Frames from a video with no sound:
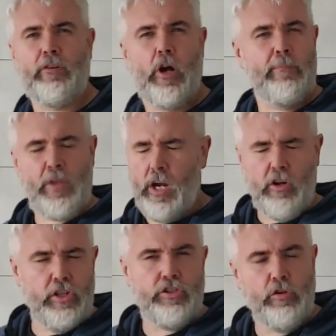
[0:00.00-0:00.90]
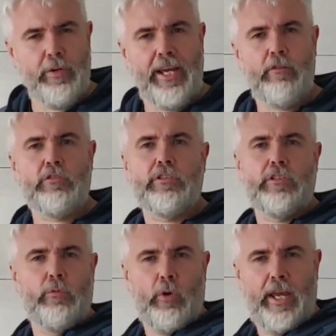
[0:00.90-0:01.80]
for it. I'm not going to do it out
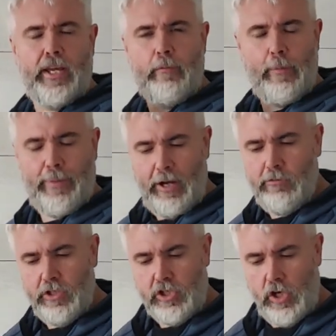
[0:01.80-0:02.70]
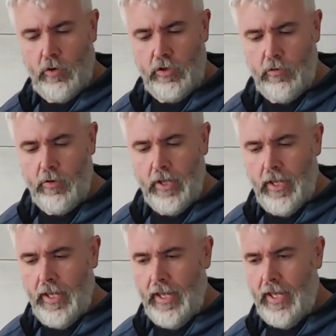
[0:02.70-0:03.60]
the way I'm about to show you.
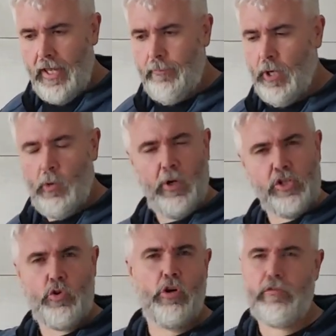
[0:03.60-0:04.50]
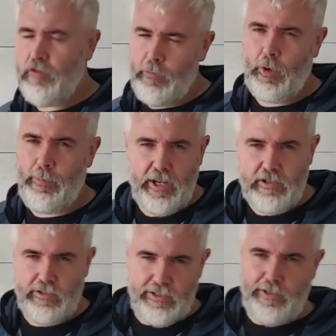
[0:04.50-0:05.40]
I want to draw a few more
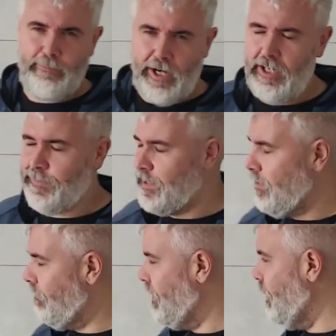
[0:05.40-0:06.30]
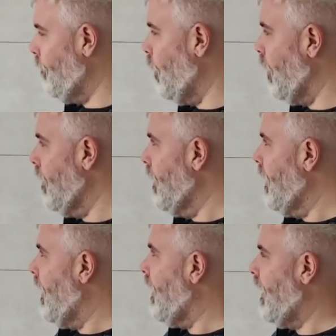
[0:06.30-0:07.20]
pictures and embarrass myself a little more
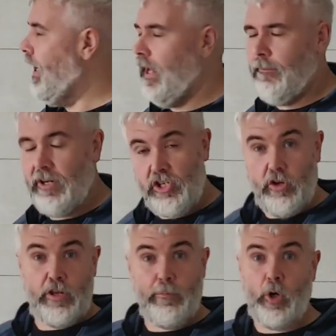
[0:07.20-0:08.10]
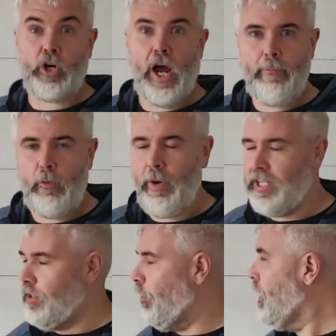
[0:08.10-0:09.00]
and show you the more common way to do